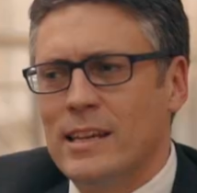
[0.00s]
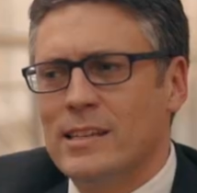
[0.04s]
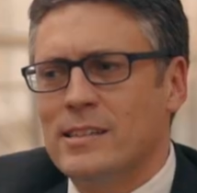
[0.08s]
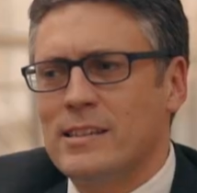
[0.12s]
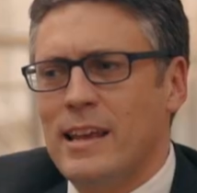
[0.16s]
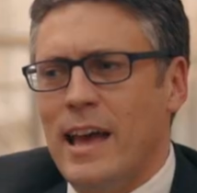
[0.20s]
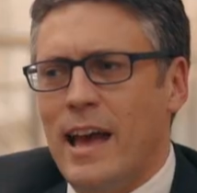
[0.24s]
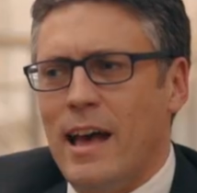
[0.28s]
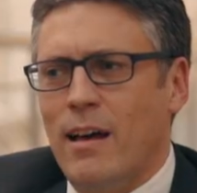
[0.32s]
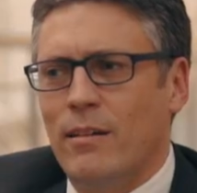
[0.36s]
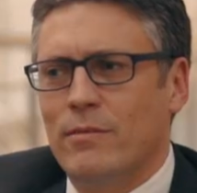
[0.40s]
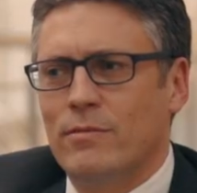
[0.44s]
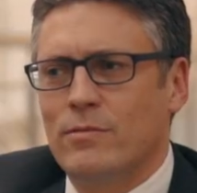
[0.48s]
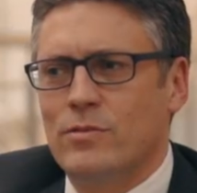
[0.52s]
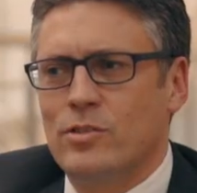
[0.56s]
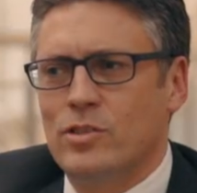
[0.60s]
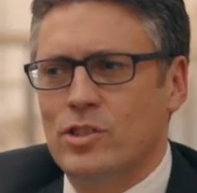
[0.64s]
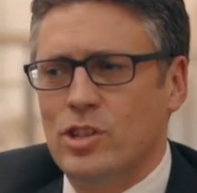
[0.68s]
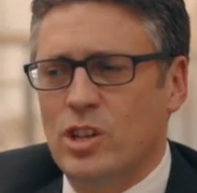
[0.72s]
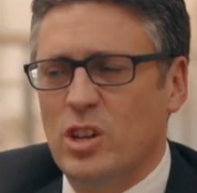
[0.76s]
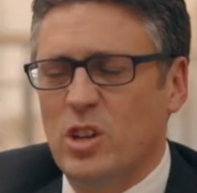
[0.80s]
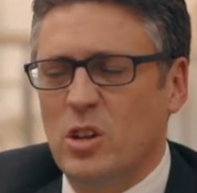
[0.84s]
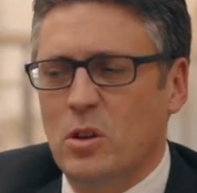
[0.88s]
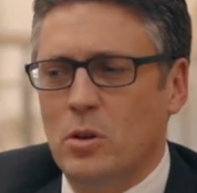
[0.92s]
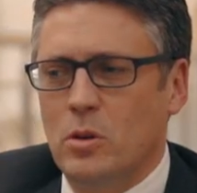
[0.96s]
is down
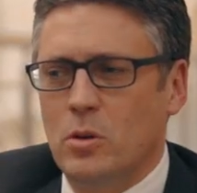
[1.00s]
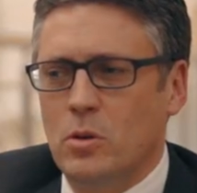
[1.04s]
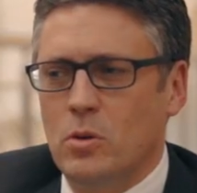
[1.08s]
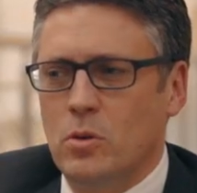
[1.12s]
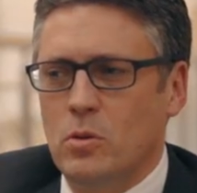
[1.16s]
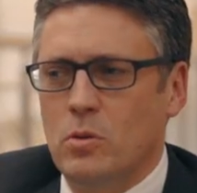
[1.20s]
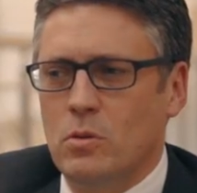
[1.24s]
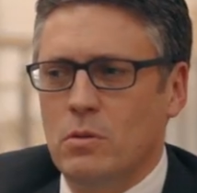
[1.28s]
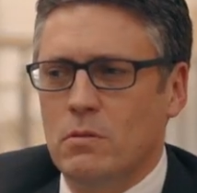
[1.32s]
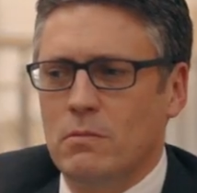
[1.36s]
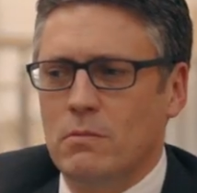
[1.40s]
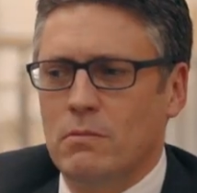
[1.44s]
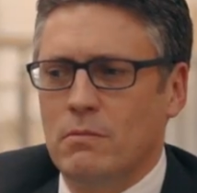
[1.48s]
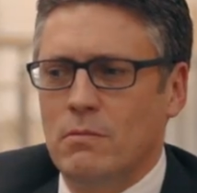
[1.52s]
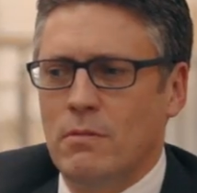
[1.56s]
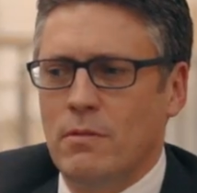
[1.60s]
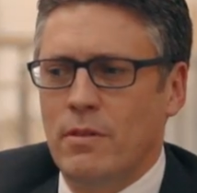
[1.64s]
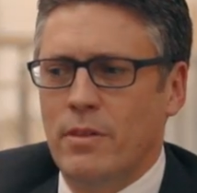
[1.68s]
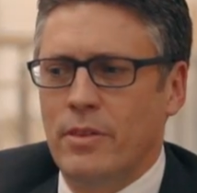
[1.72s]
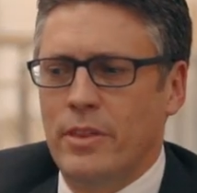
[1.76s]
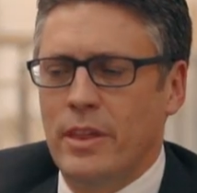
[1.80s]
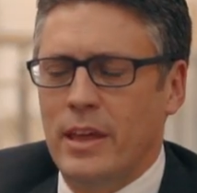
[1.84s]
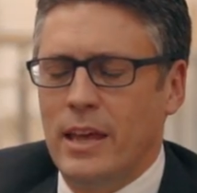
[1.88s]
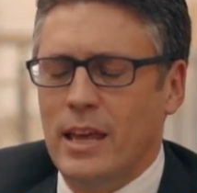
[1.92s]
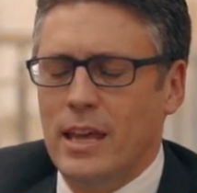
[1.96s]
to
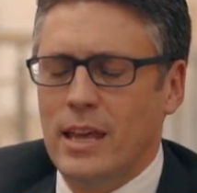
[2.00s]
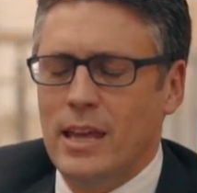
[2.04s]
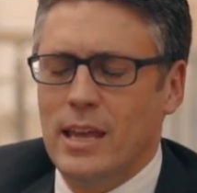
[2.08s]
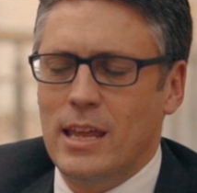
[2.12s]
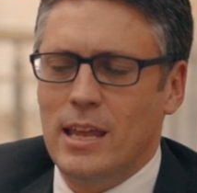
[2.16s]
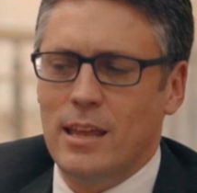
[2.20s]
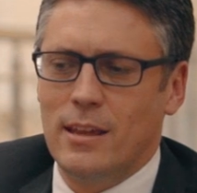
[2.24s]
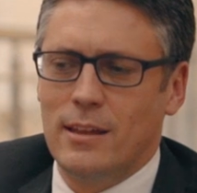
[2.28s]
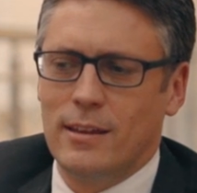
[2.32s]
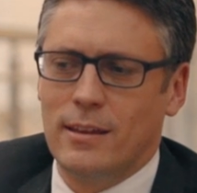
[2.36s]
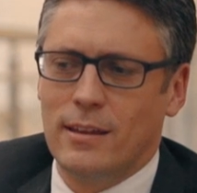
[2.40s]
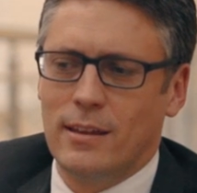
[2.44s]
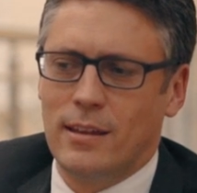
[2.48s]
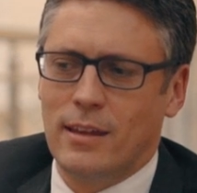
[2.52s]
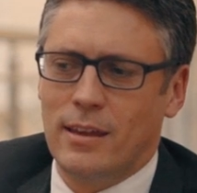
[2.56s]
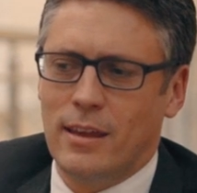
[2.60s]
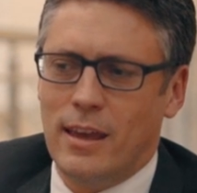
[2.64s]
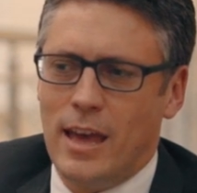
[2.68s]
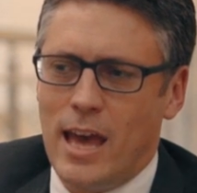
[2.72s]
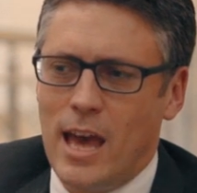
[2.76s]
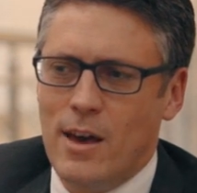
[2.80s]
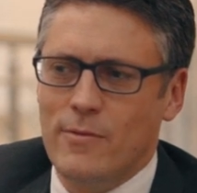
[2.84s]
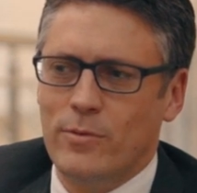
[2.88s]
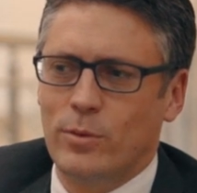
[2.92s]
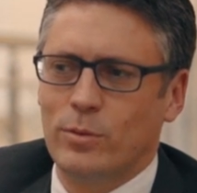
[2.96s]
the
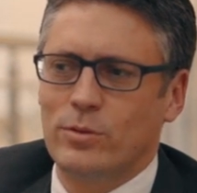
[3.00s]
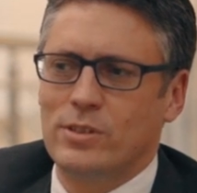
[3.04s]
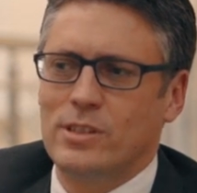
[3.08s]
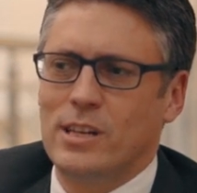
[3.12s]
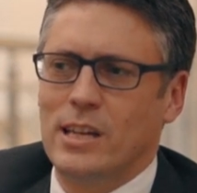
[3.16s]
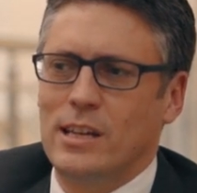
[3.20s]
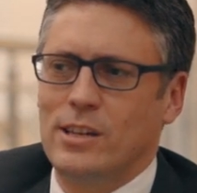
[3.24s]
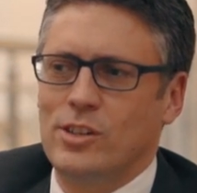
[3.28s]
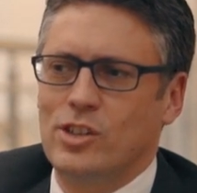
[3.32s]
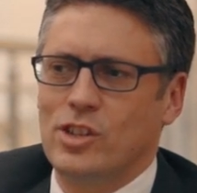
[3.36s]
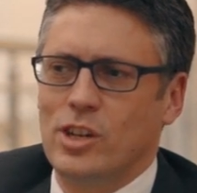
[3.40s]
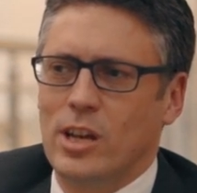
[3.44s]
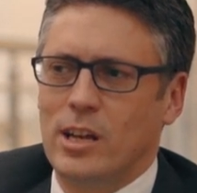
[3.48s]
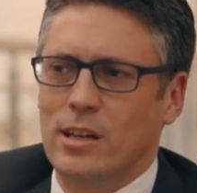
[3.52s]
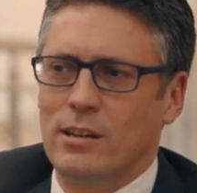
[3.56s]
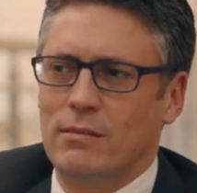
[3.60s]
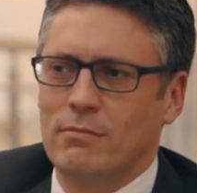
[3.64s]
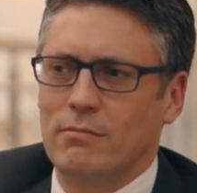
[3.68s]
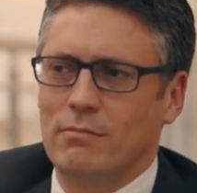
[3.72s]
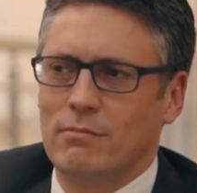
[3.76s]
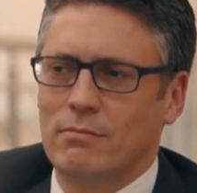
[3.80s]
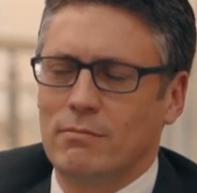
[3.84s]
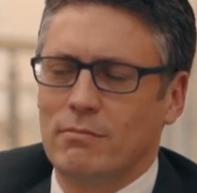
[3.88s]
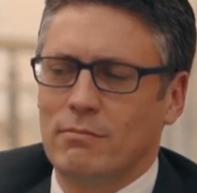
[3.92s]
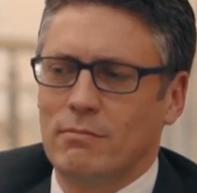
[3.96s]
careful teaching
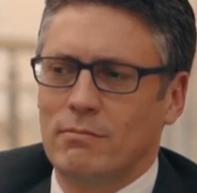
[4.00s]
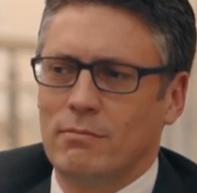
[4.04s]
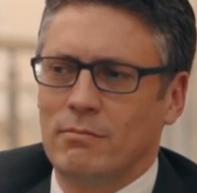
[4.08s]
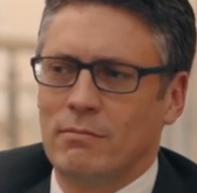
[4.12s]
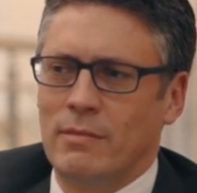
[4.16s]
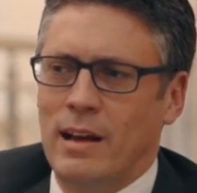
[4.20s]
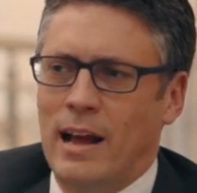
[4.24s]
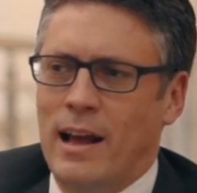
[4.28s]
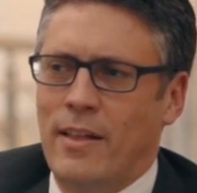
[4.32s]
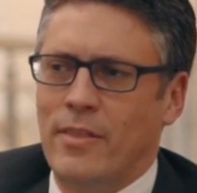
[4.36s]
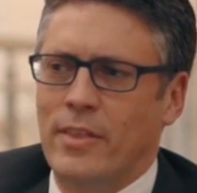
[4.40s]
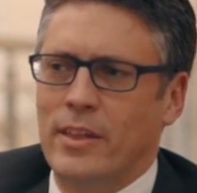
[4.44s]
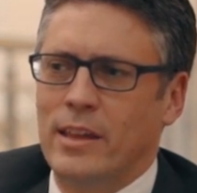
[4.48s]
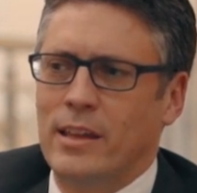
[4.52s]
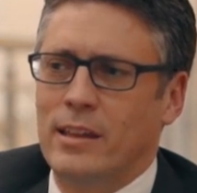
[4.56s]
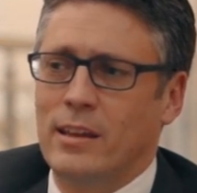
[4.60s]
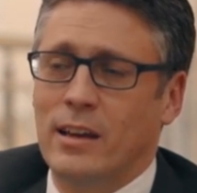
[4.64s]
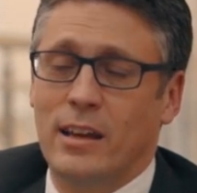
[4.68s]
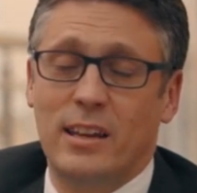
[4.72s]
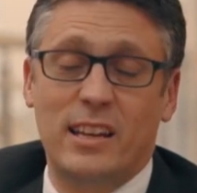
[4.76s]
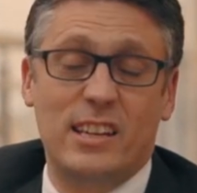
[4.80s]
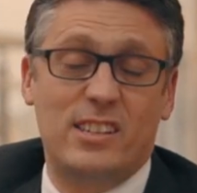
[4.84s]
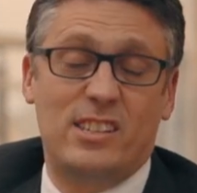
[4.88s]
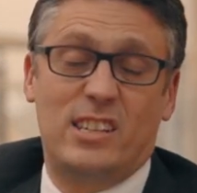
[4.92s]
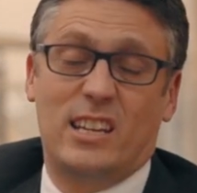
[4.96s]
and the
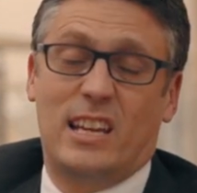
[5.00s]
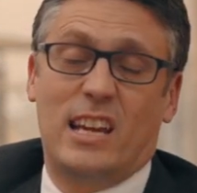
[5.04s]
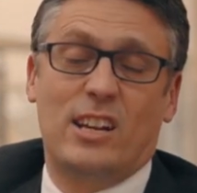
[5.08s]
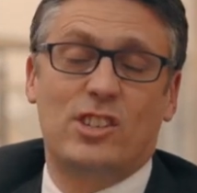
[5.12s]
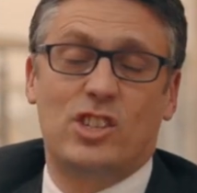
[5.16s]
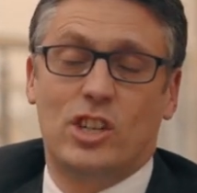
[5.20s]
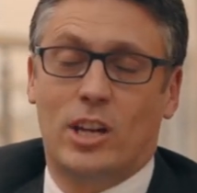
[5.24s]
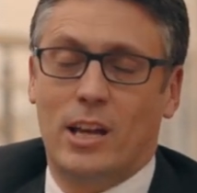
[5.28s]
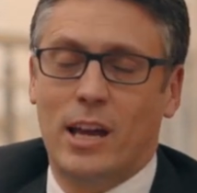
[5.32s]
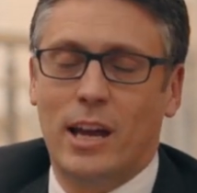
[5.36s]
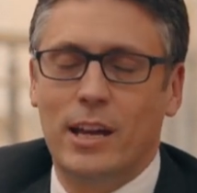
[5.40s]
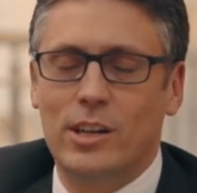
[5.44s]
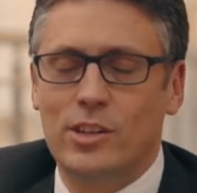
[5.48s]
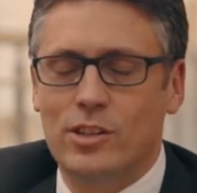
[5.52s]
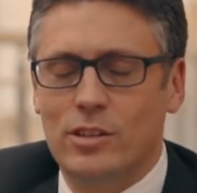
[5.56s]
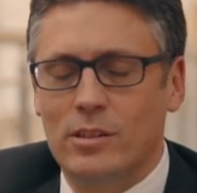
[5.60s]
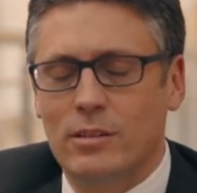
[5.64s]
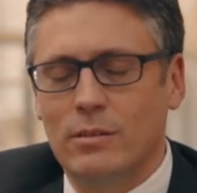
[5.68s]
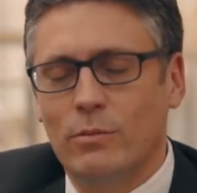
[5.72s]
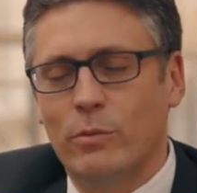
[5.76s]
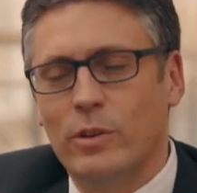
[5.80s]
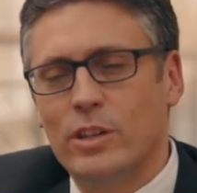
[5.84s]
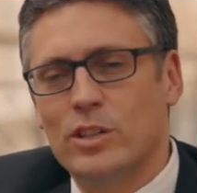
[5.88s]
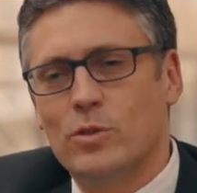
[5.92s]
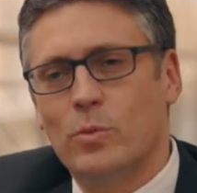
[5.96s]
holistic
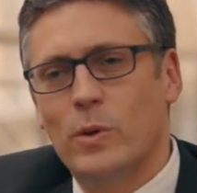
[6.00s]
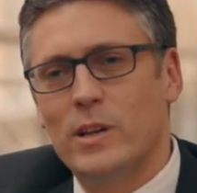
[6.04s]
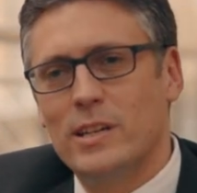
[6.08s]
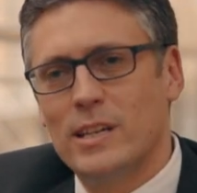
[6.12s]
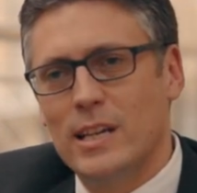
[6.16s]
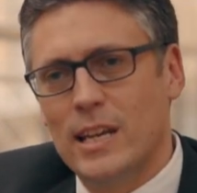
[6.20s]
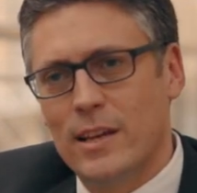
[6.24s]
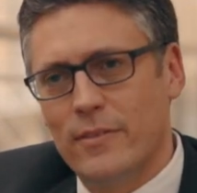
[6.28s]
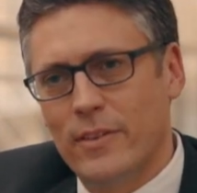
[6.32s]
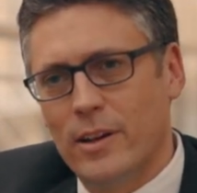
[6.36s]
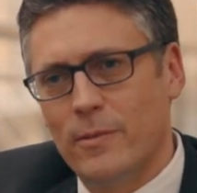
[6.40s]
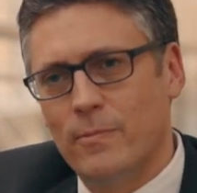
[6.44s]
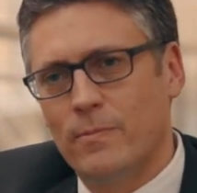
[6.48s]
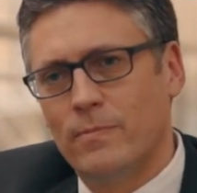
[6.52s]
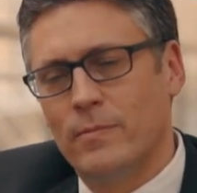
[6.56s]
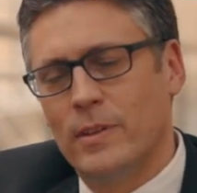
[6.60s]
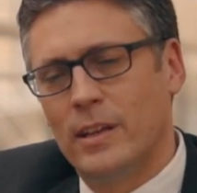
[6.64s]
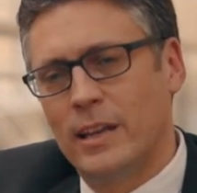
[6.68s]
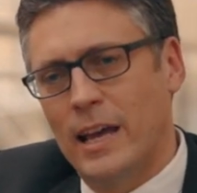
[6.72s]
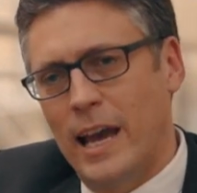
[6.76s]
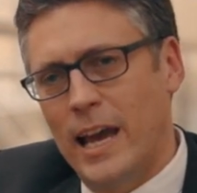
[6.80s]
education which we deliver in